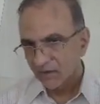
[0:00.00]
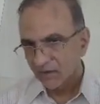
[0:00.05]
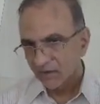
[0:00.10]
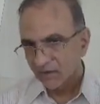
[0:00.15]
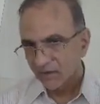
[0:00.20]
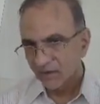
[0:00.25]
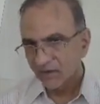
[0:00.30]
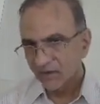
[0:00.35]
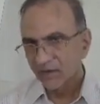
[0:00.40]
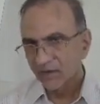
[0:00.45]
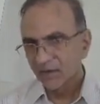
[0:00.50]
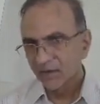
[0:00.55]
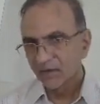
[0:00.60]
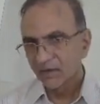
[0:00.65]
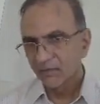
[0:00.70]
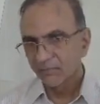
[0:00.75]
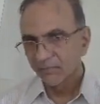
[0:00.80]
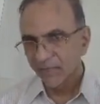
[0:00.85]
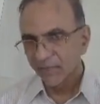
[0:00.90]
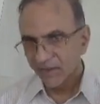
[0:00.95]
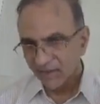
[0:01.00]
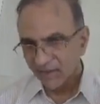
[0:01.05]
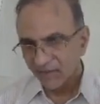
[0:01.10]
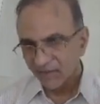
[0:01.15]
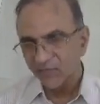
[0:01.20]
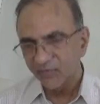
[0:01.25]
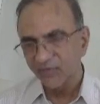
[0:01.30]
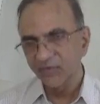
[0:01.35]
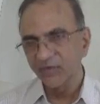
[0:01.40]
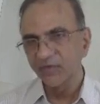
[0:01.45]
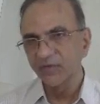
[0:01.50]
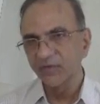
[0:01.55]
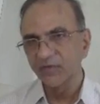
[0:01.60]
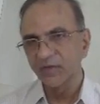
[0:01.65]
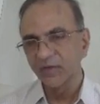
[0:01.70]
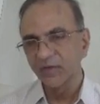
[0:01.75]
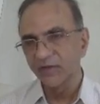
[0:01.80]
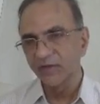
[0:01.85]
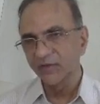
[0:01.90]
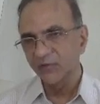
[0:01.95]
that the metaphysis
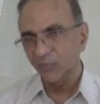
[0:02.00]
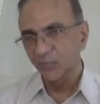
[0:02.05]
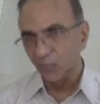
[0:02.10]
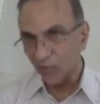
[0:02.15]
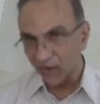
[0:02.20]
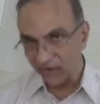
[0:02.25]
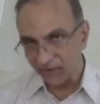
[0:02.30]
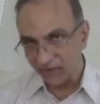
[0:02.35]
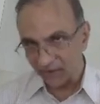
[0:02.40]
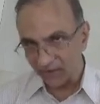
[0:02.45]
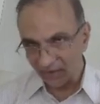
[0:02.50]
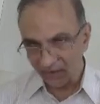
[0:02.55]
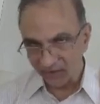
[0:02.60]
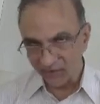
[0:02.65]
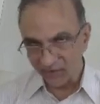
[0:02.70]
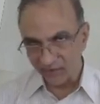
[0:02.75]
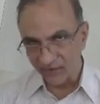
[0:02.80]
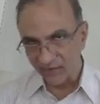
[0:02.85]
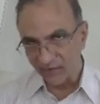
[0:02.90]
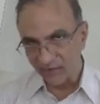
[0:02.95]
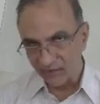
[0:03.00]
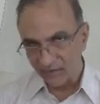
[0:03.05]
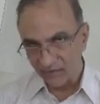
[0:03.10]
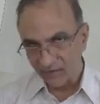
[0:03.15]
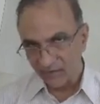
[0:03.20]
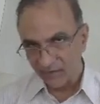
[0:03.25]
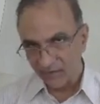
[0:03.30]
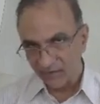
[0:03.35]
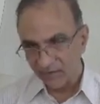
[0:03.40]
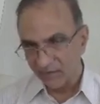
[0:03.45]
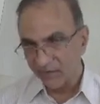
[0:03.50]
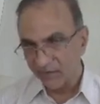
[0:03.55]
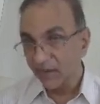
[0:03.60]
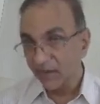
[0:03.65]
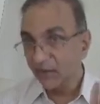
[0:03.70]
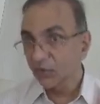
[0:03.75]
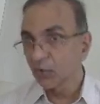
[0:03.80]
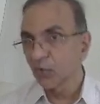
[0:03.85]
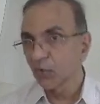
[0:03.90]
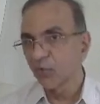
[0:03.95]
is widened, agreed. There
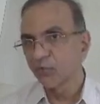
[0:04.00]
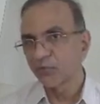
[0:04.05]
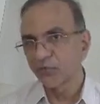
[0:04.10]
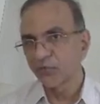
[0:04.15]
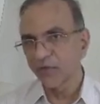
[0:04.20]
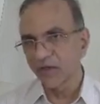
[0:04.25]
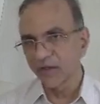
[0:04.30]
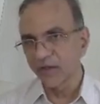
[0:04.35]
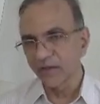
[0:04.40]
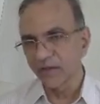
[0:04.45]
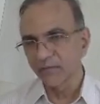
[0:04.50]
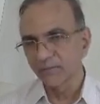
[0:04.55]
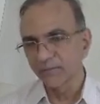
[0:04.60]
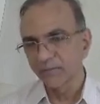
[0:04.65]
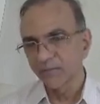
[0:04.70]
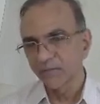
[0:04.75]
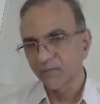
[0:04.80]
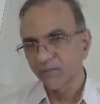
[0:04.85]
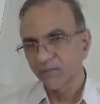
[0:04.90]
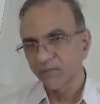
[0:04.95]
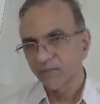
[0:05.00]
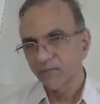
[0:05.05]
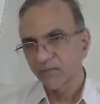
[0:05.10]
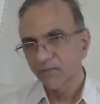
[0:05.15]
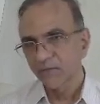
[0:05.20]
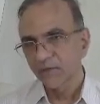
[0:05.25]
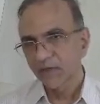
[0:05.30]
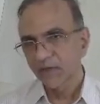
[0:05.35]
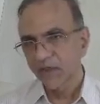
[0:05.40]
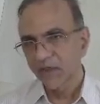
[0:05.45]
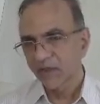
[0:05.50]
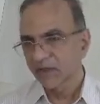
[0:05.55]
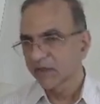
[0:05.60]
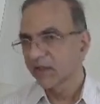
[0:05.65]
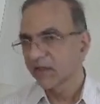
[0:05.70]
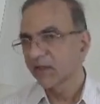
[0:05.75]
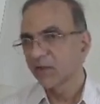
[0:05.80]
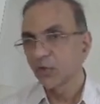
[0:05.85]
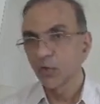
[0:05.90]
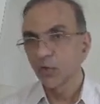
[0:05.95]
is no fraying and
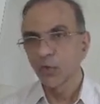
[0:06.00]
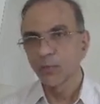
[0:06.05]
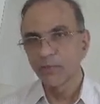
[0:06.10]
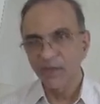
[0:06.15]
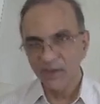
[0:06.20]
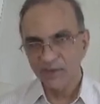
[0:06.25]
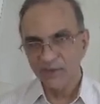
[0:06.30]
there is no brush